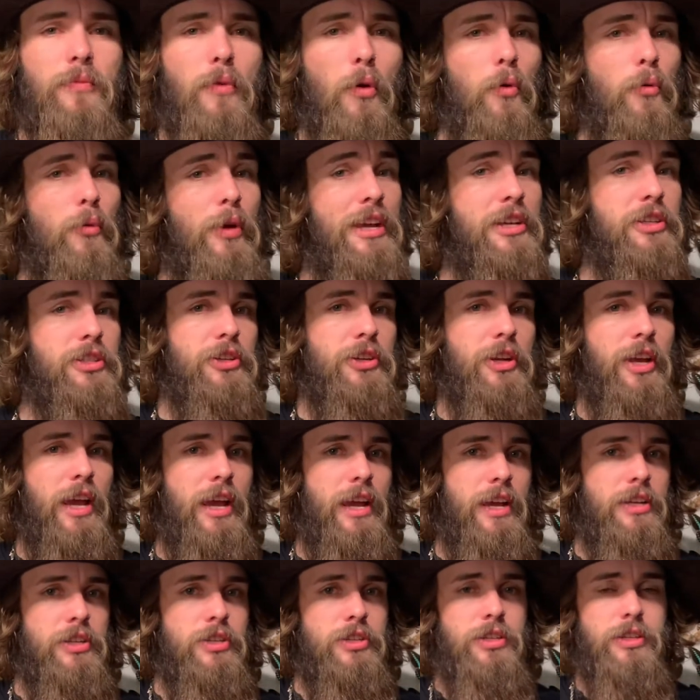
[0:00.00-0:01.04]
raise your
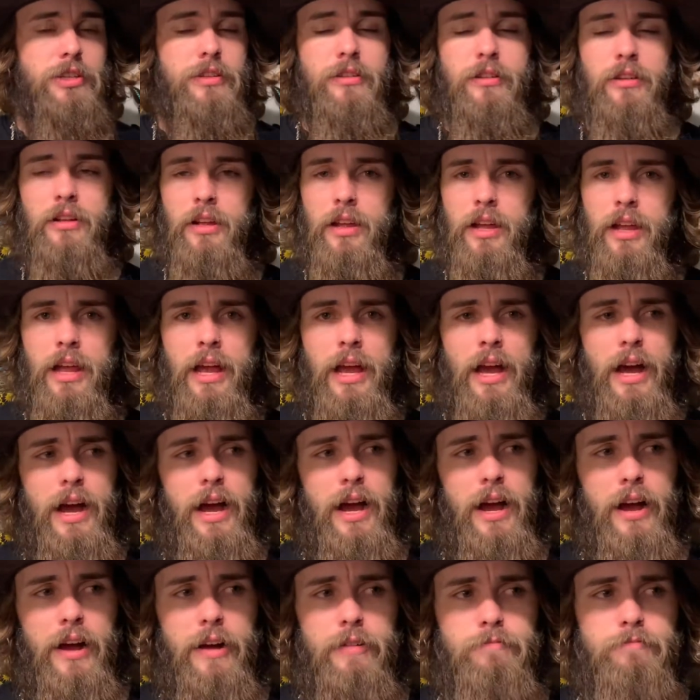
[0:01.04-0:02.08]
cage,
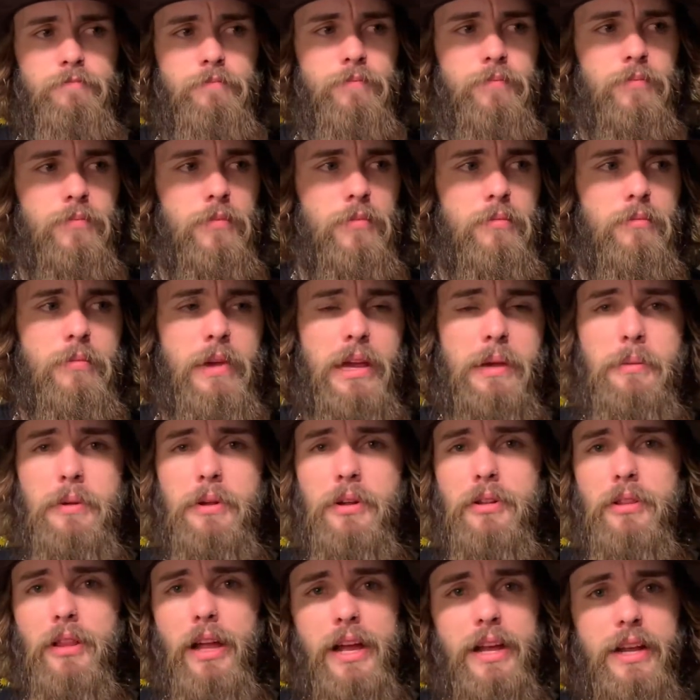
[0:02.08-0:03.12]
and maybe
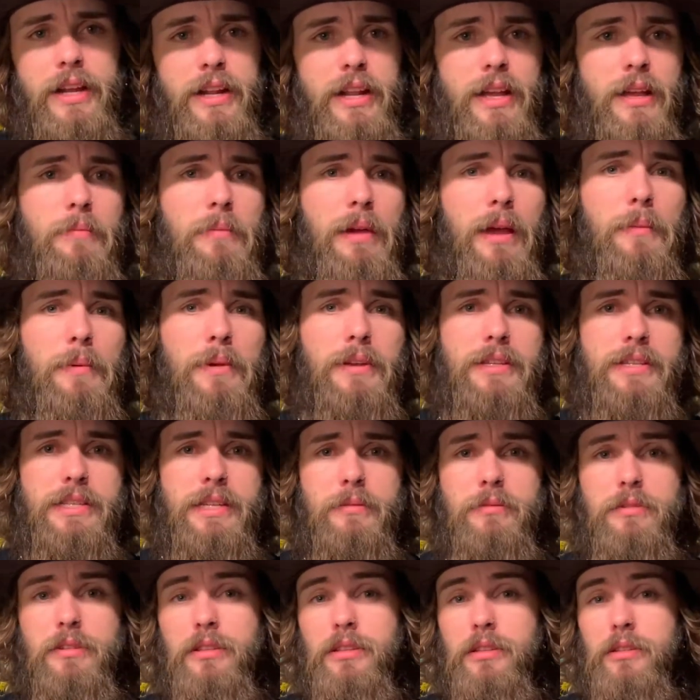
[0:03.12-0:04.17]
you're liking it, maybe it
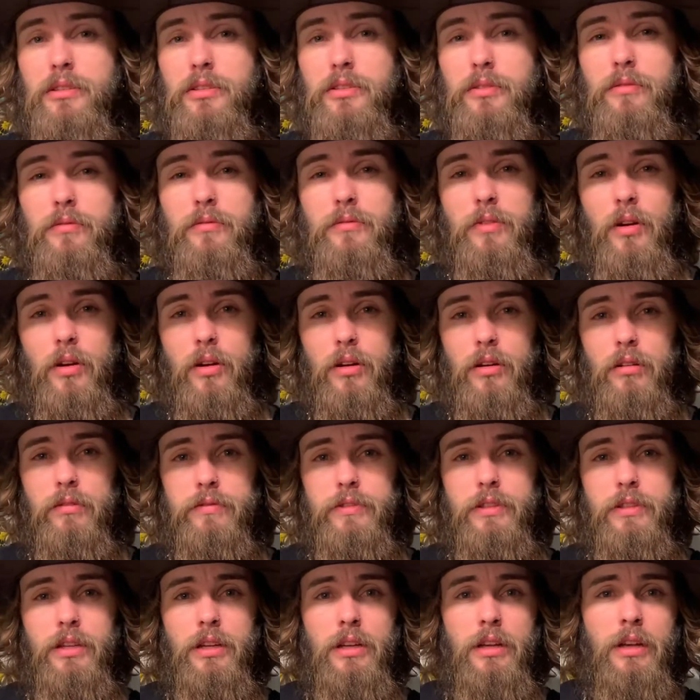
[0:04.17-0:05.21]
seems a little too
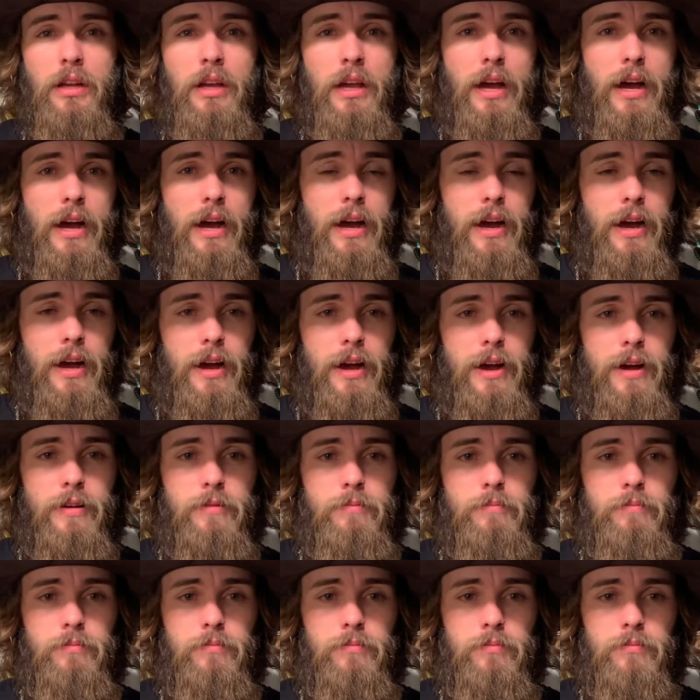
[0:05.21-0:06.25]
involved.
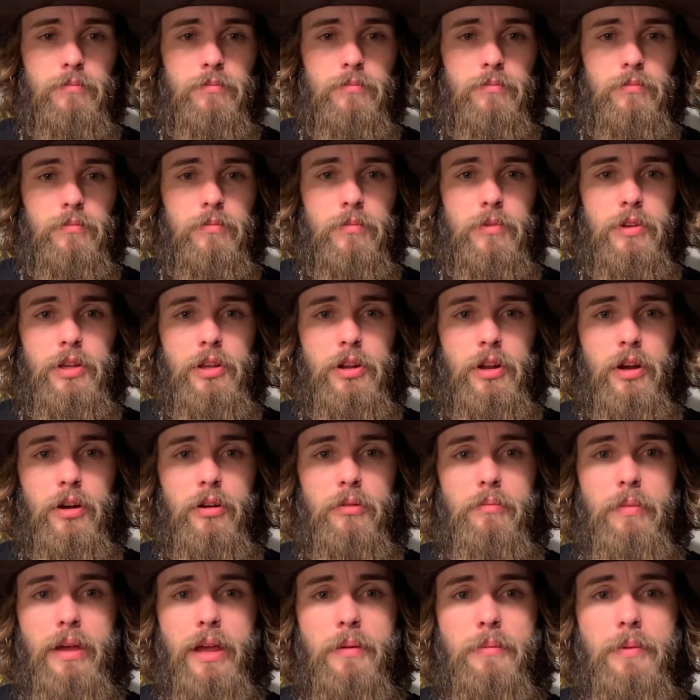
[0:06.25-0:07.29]
You know,
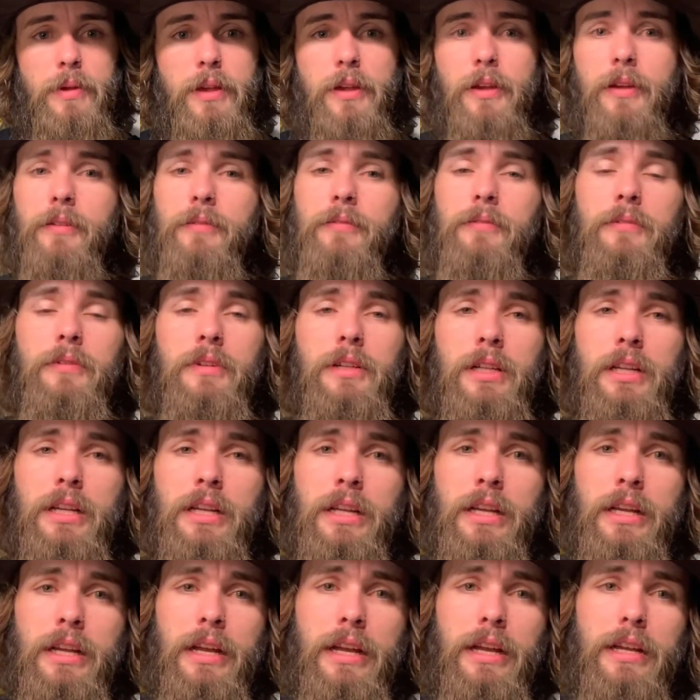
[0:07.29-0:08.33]
maybe
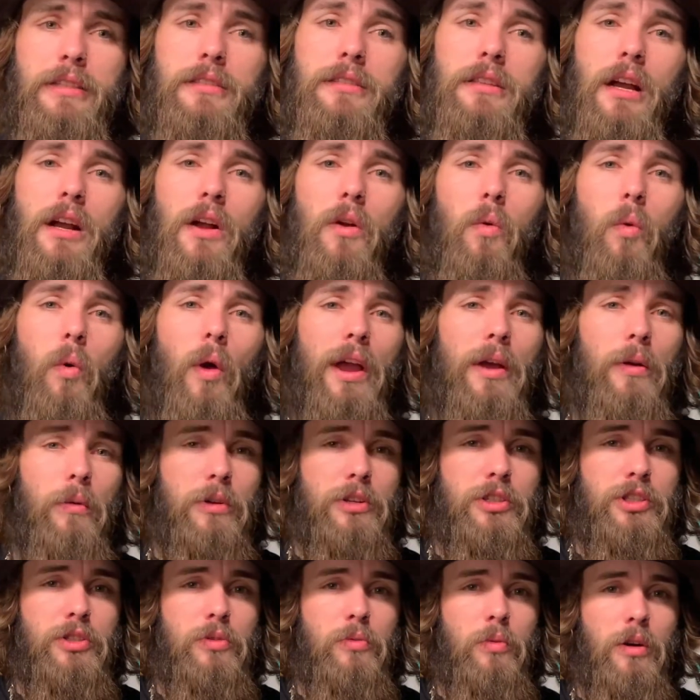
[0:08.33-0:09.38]
it's not quite
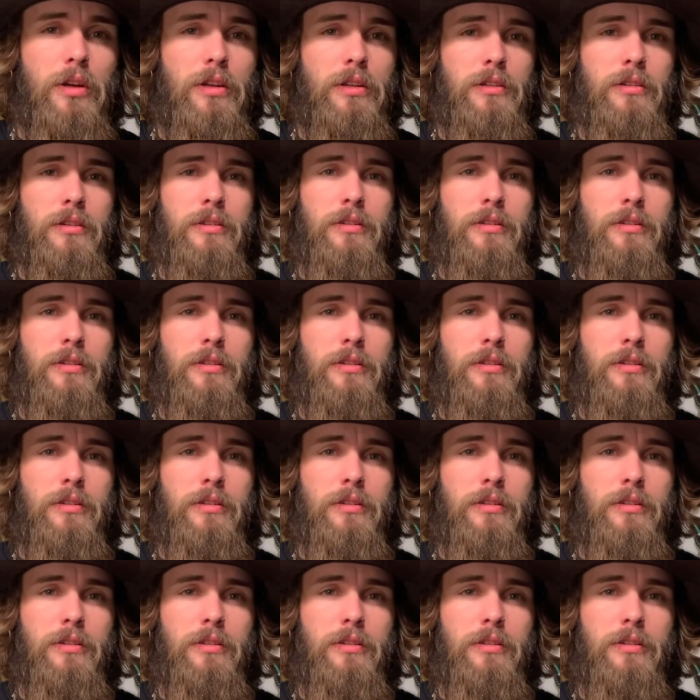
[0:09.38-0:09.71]
what you want.